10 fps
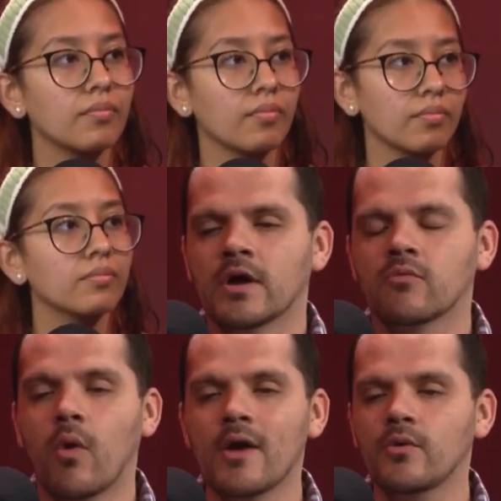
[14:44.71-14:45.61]
And
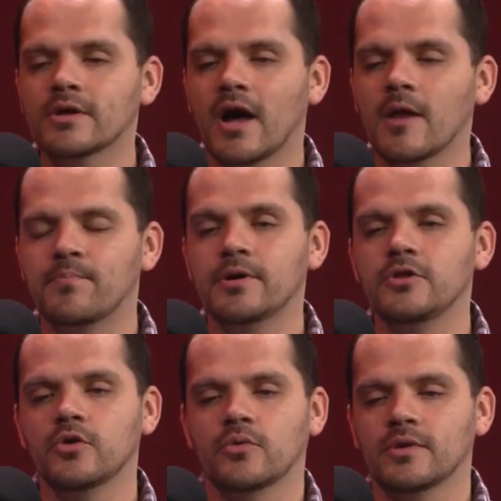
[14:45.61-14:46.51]
why would God put
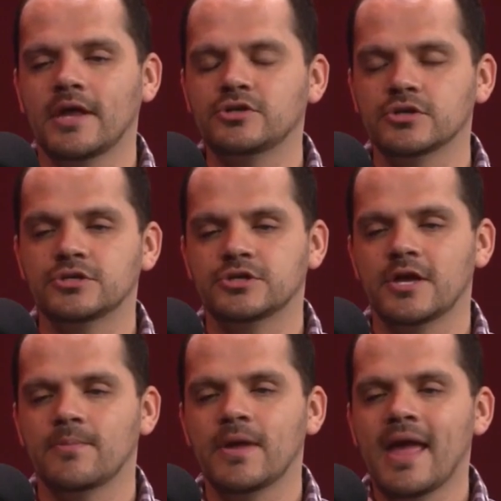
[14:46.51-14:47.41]
you in a
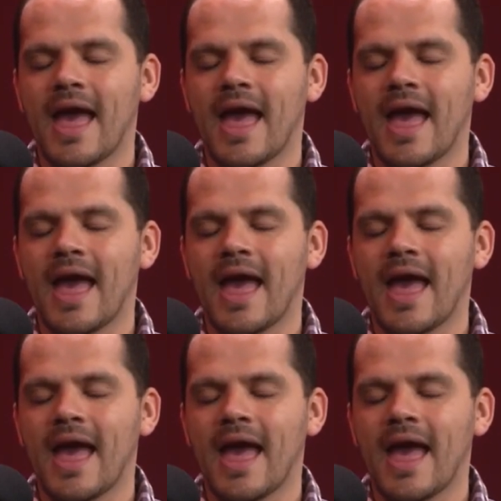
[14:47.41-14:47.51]
relationship